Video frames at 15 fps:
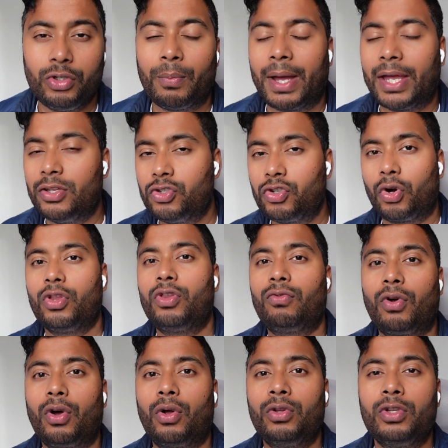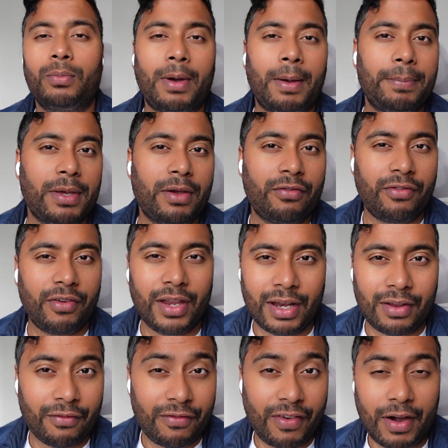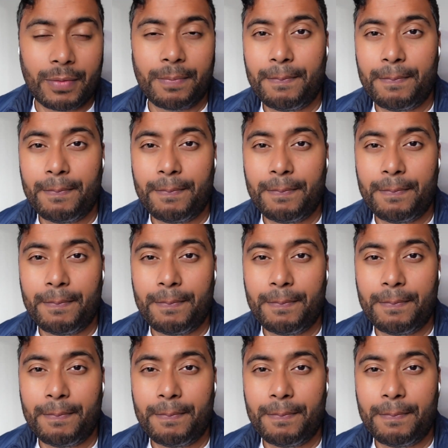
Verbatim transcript: you might enjoy the role, you might be in a very